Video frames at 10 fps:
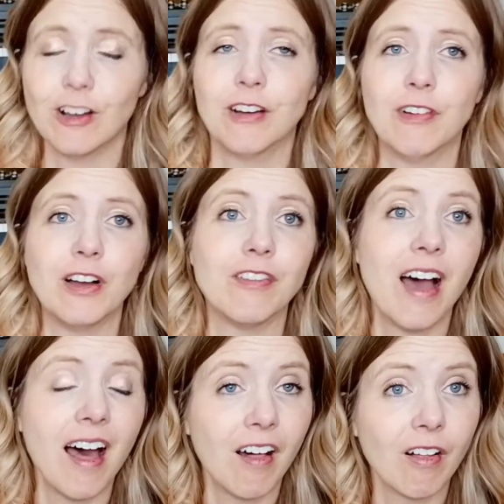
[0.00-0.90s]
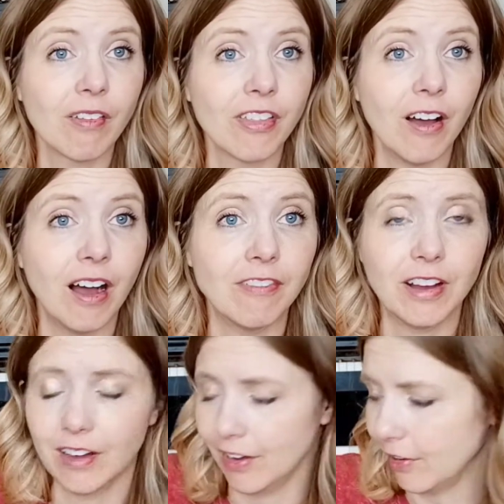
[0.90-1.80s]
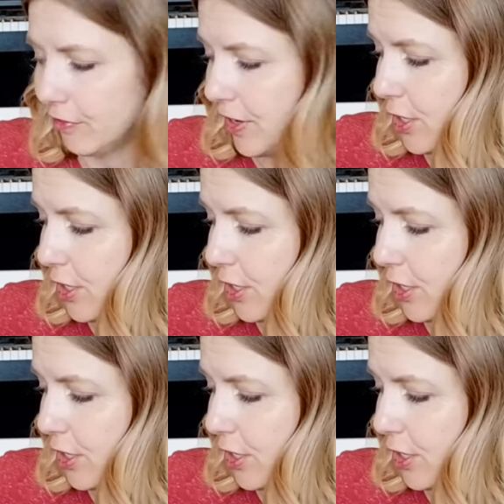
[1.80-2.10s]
off of health, off of